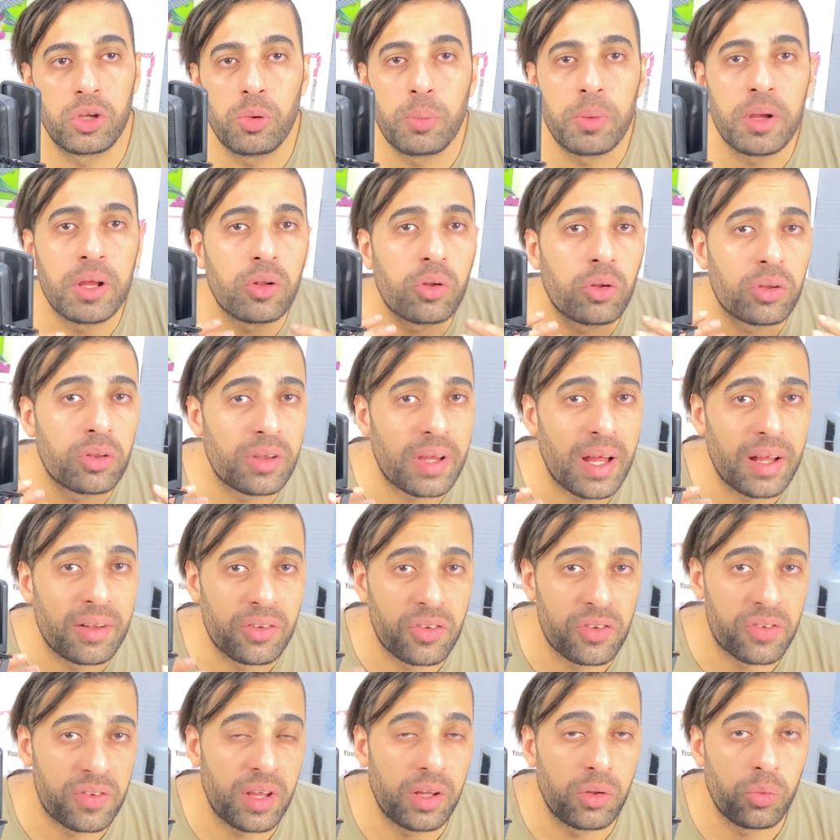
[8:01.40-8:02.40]
may not
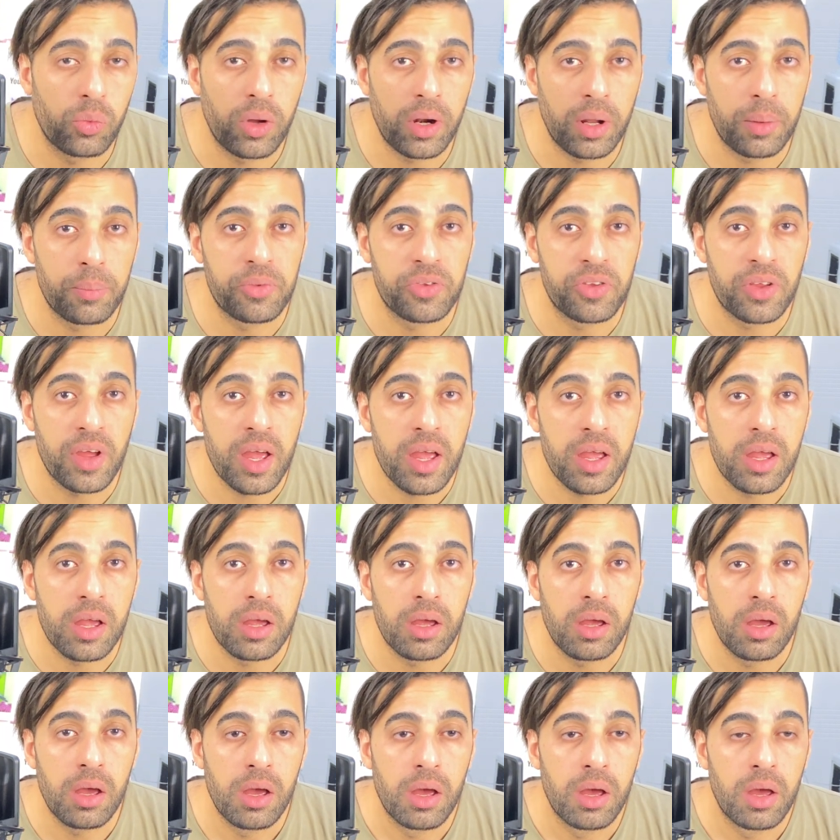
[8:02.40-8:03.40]
understand what I'm
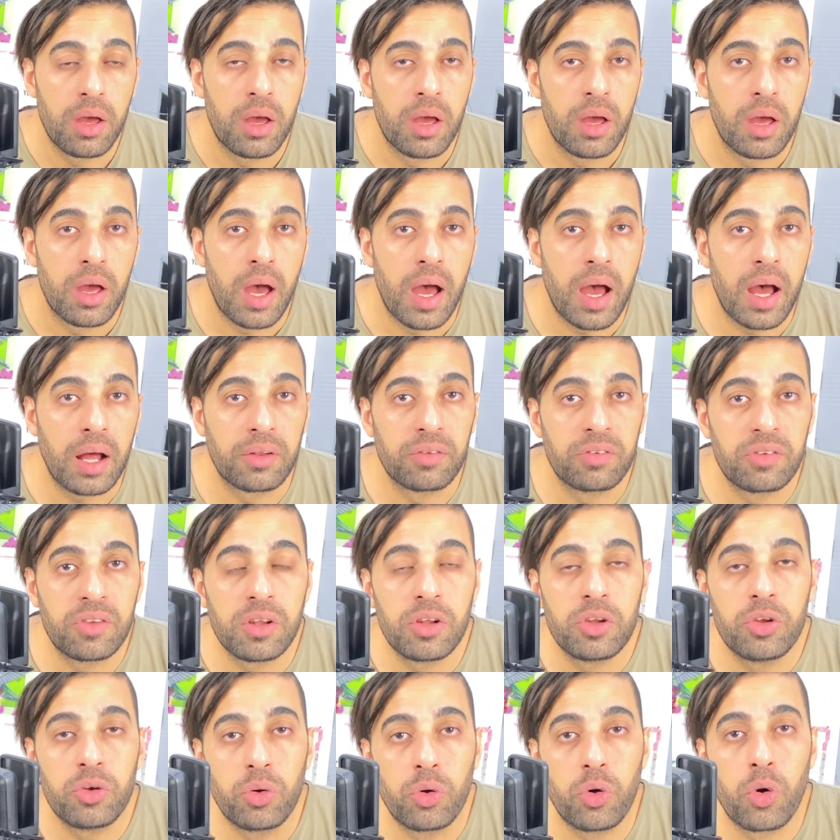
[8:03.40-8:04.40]
saying until
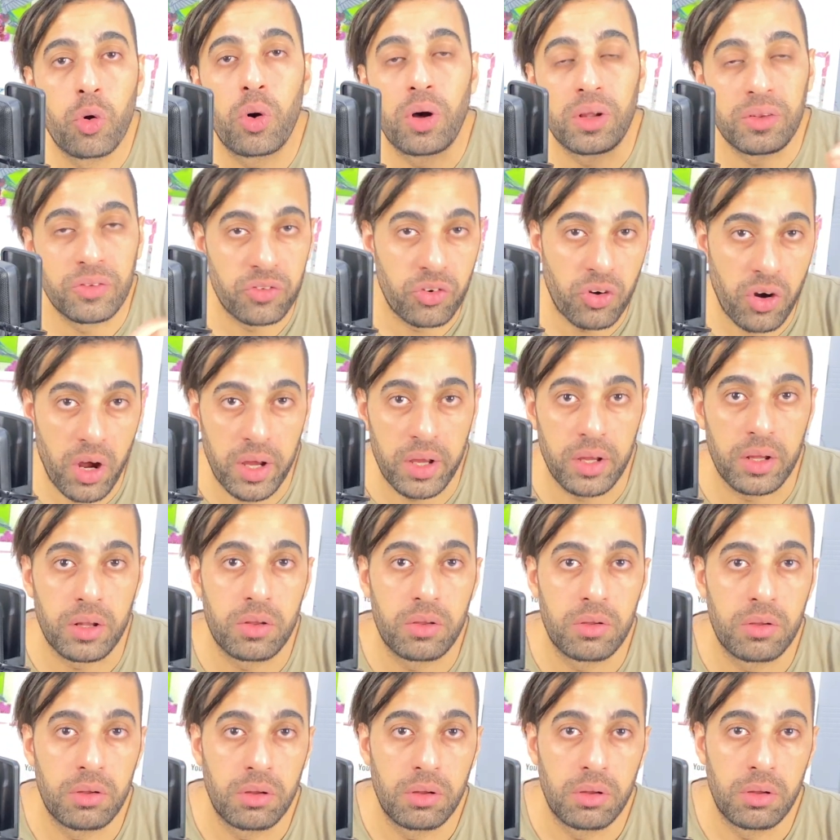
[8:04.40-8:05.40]
you go and try
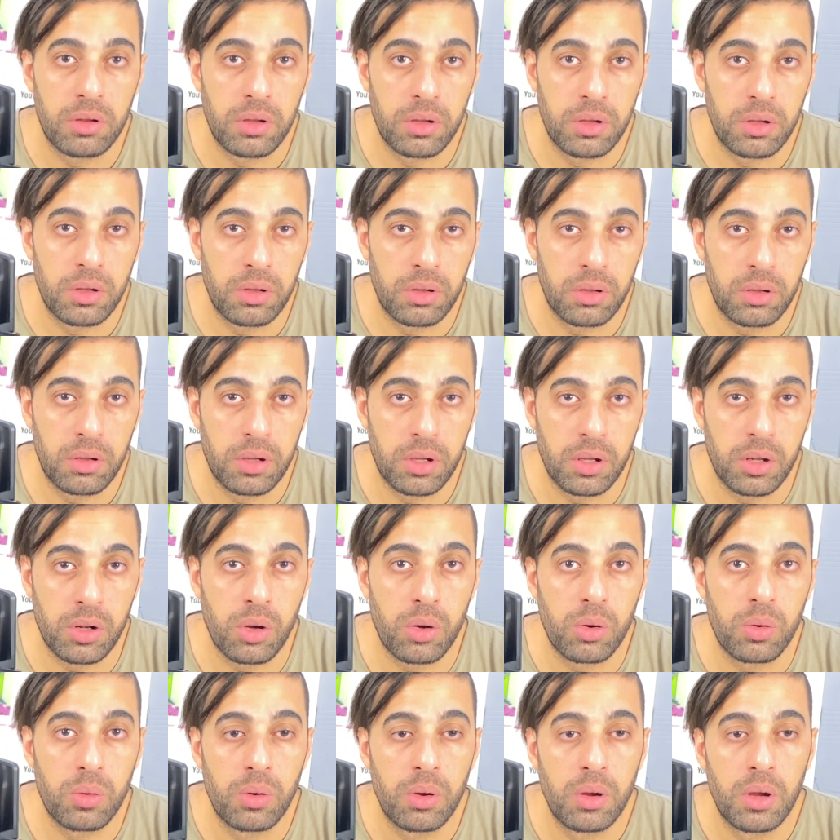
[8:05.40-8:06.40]
it, you
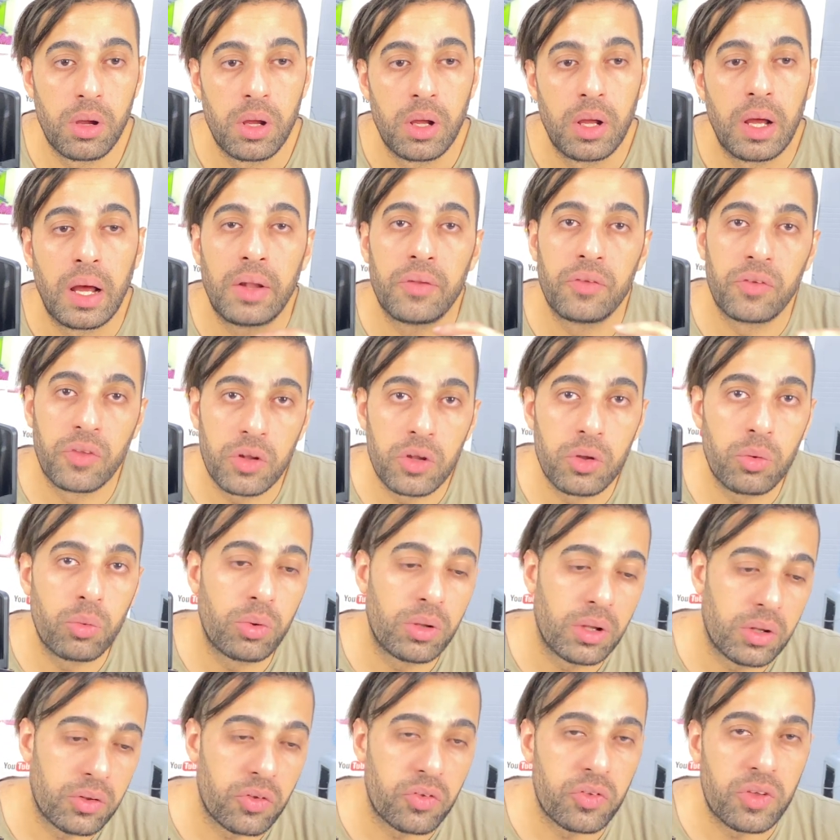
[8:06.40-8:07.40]
know, and then you will
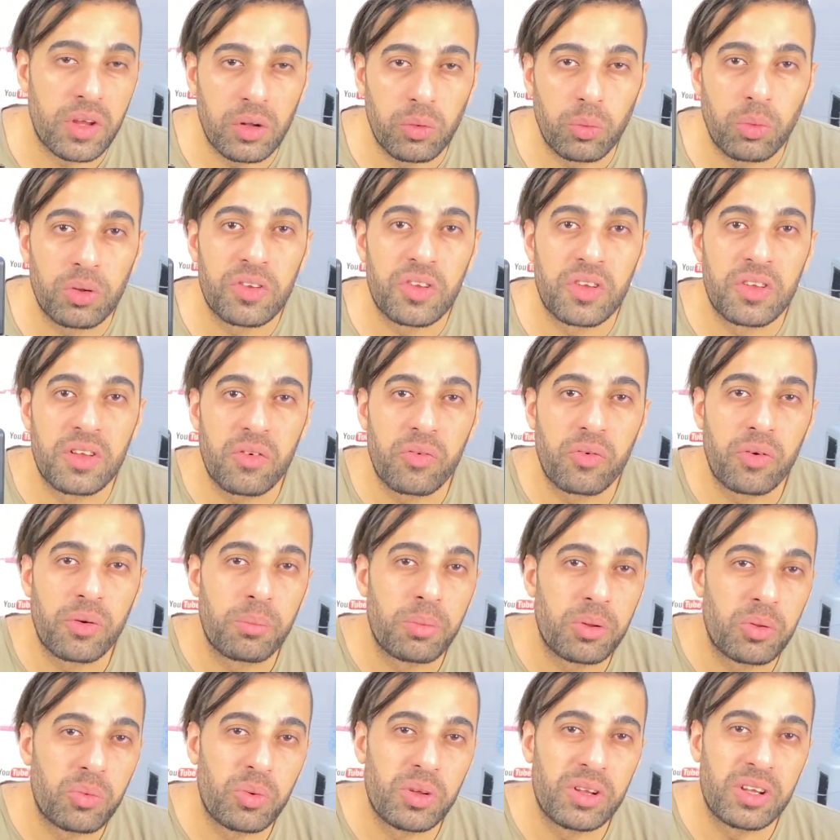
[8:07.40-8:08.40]
understand what's the difference
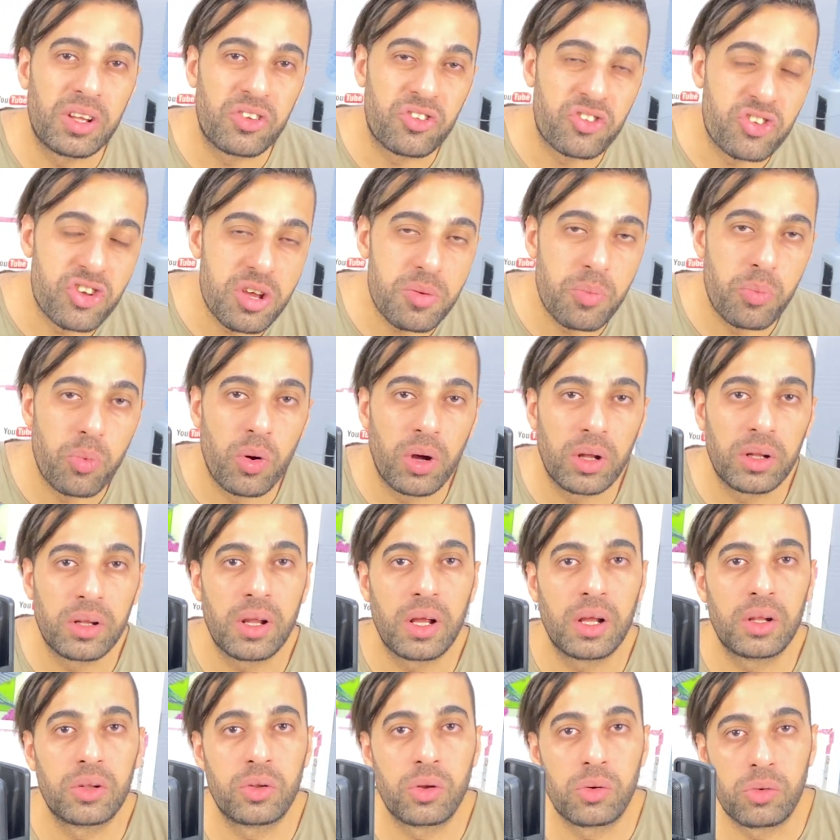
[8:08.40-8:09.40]
between the cheap one
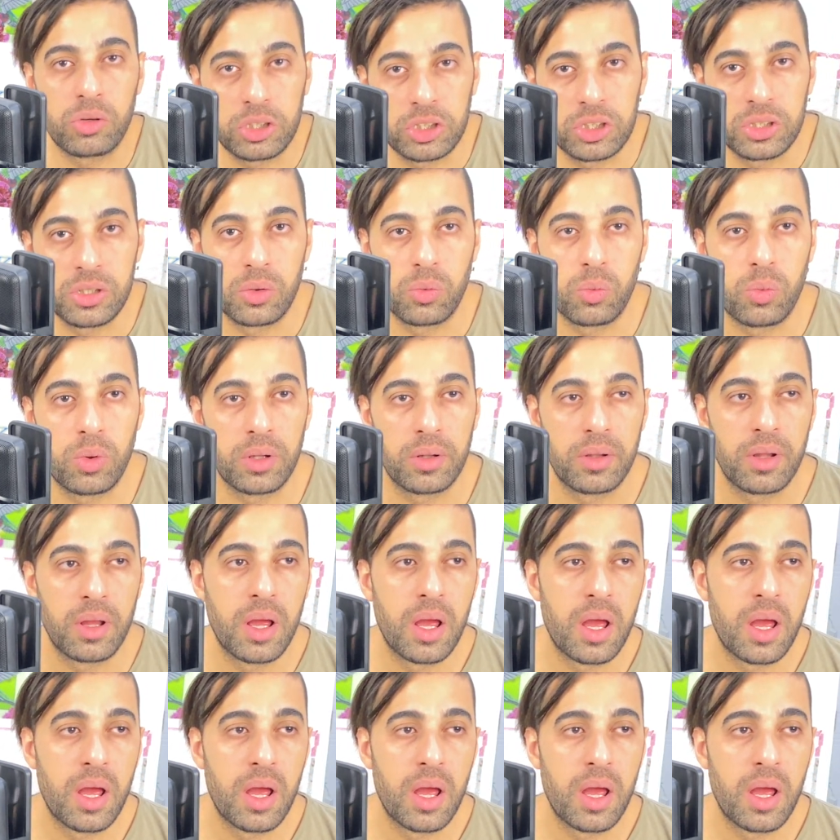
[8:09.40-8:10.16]
and the original one.